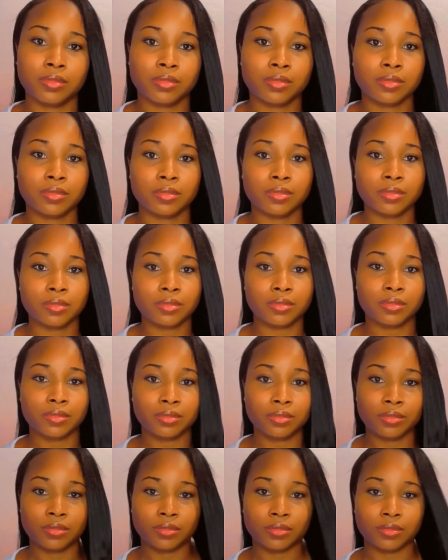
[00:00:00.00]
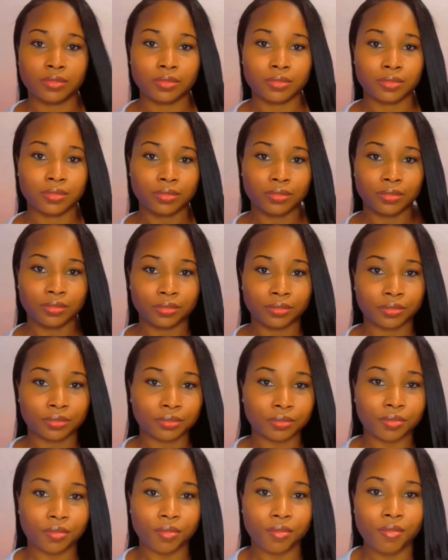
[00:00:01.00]

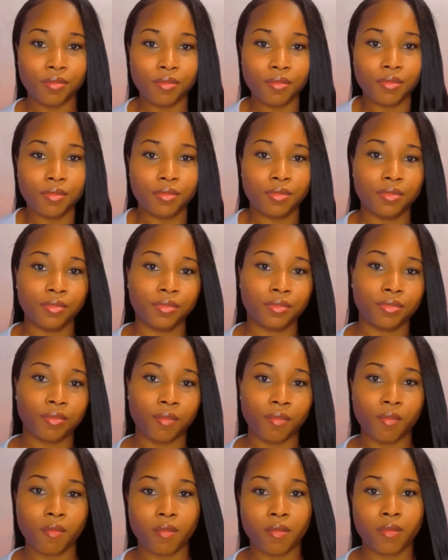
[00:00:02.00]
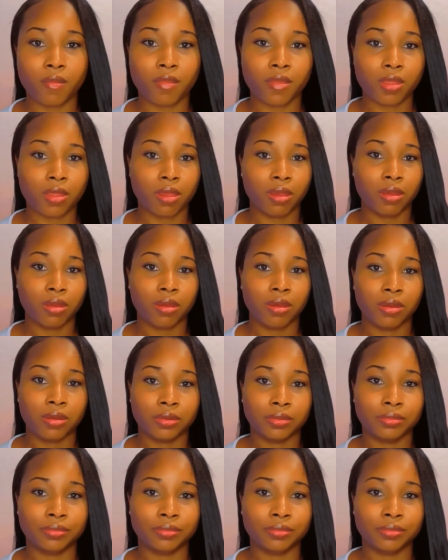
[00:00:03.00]
(silence)